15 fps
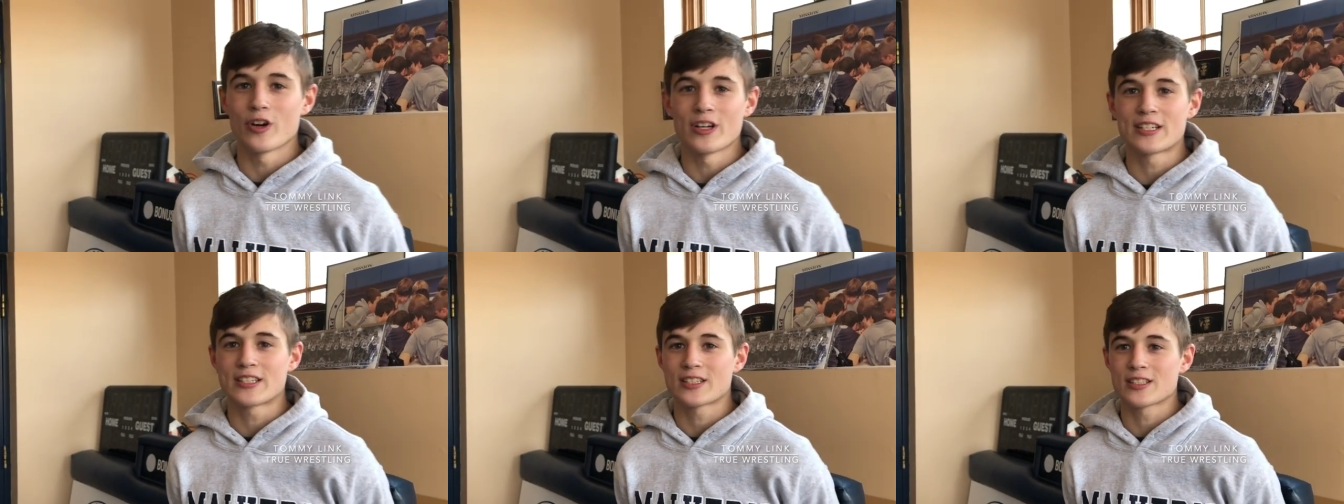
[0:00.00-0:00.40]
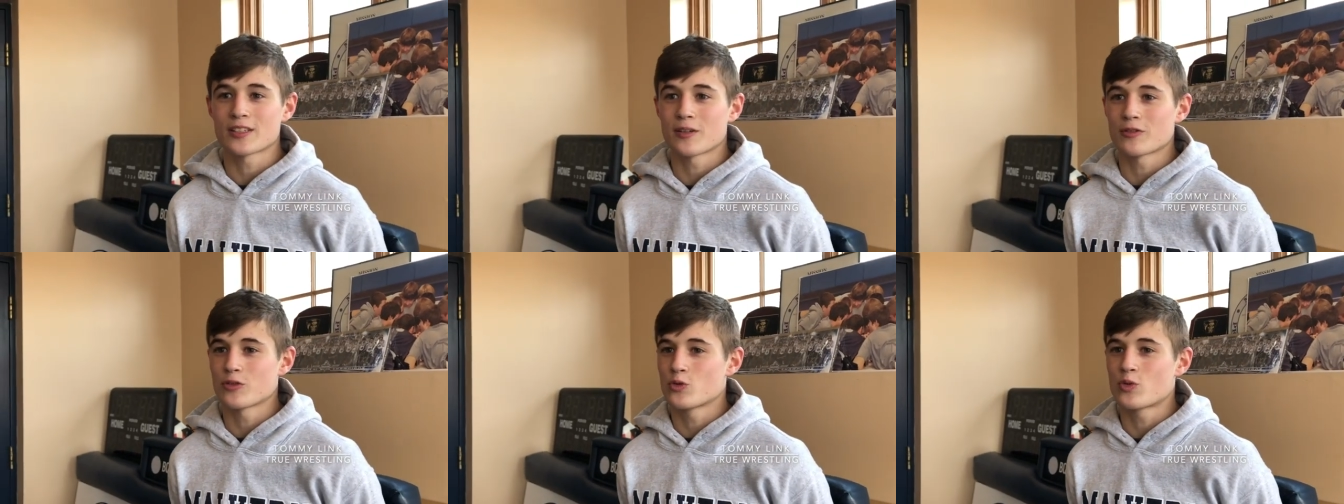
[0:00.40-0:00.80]
It's just,
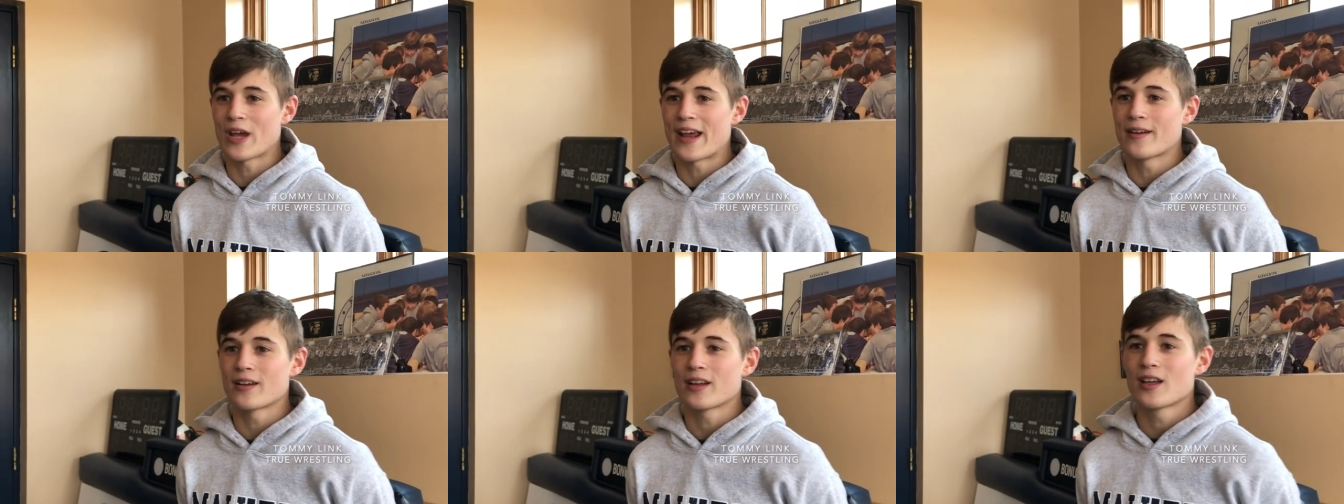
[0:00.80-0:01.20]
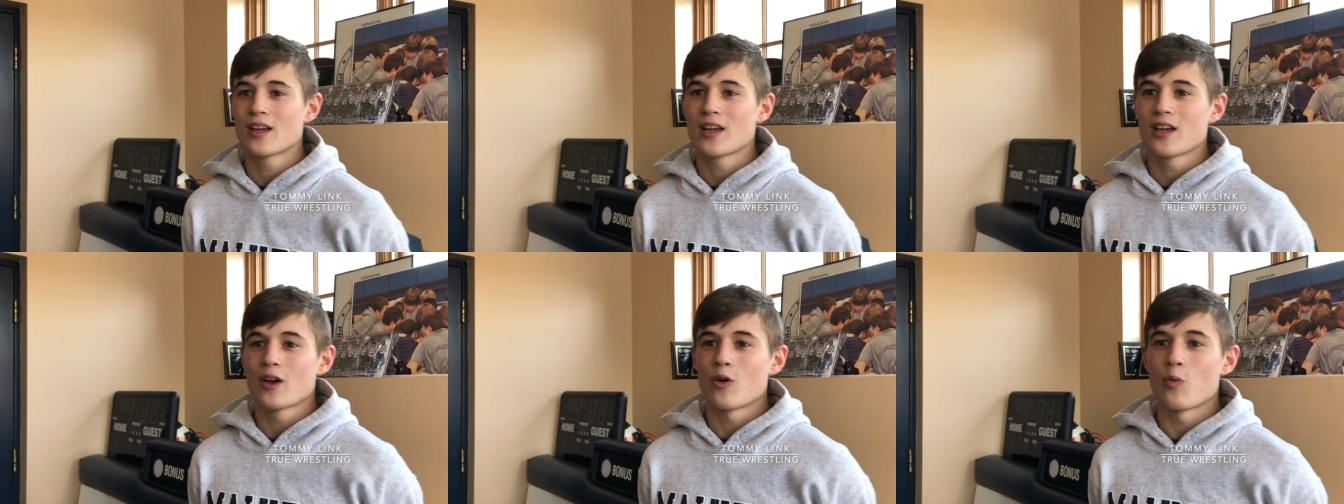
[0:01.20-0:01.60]
you can't
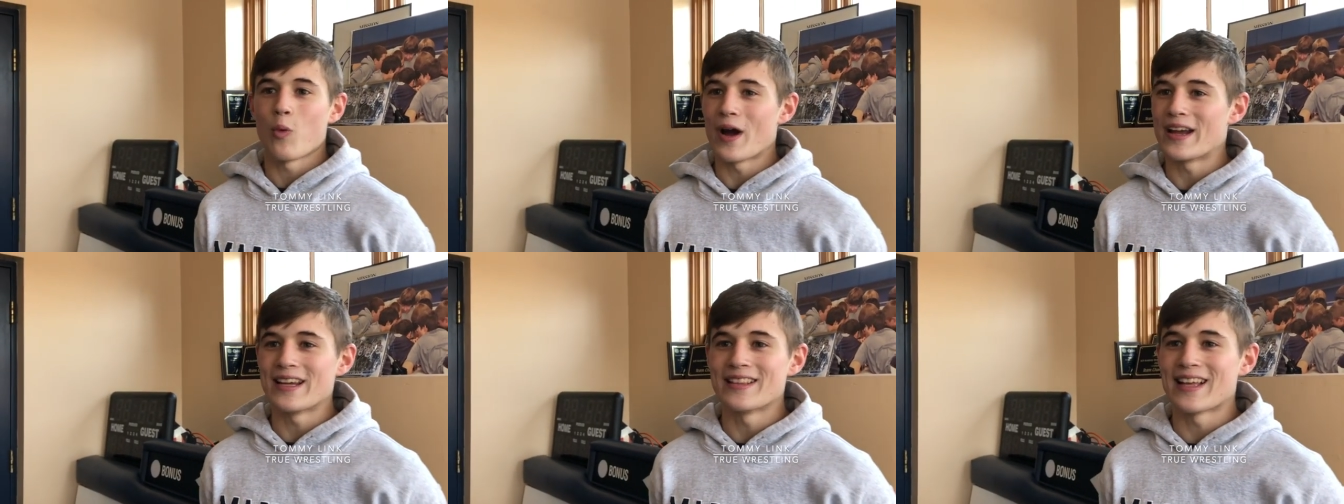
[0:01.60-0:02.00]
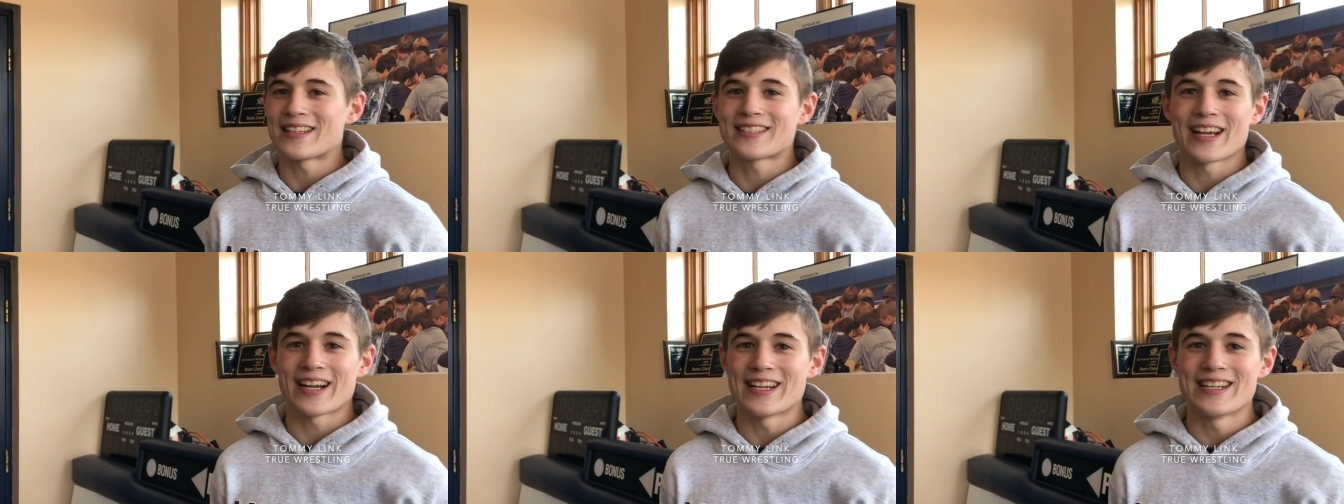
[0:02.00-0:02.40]
weigh in that
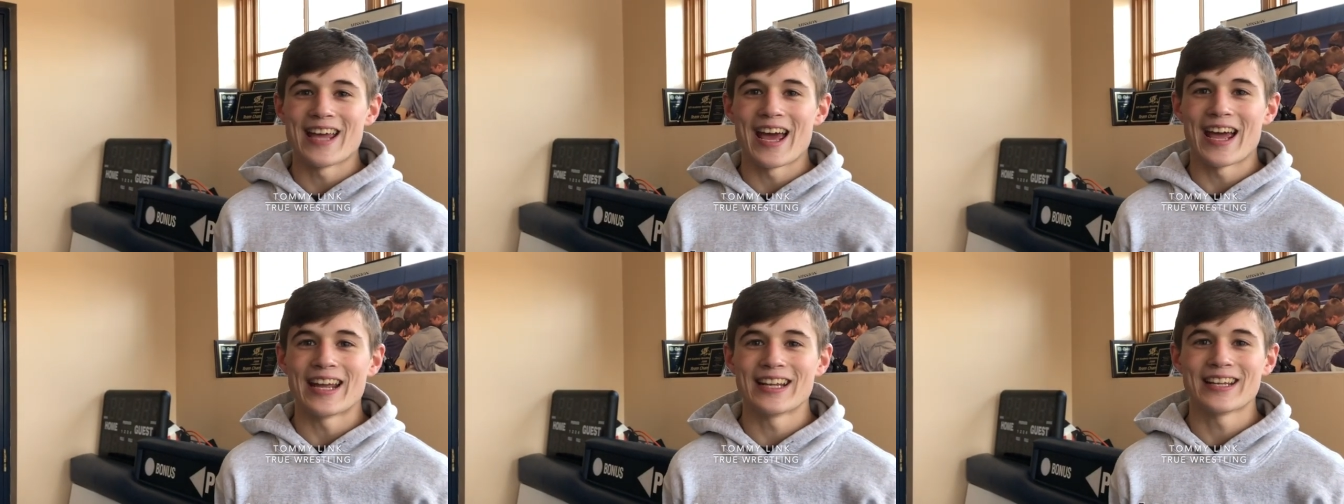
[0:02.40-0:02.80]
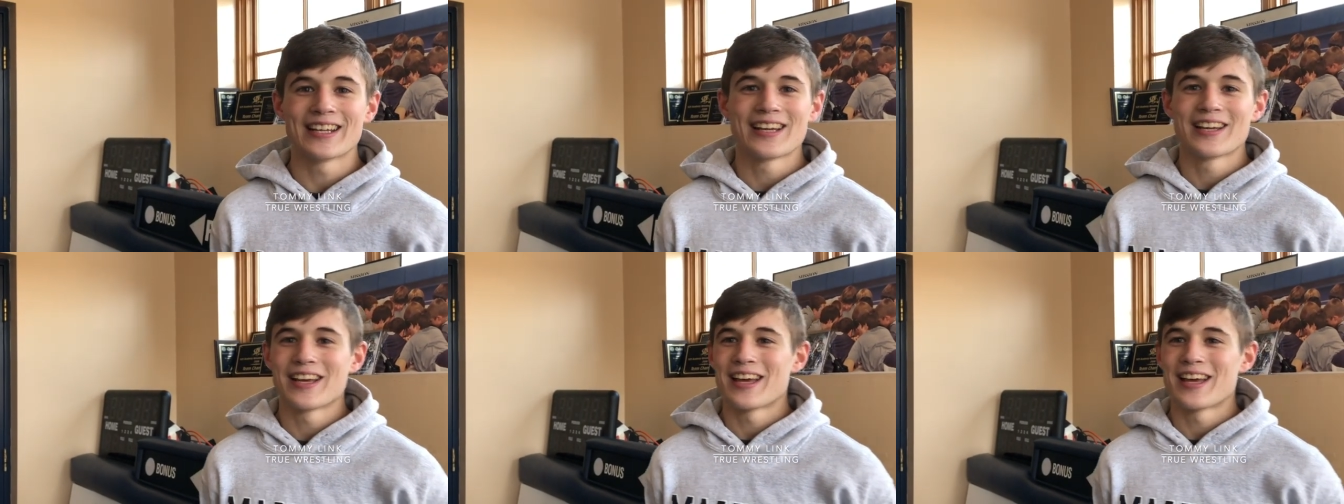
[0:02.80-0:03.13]
second day,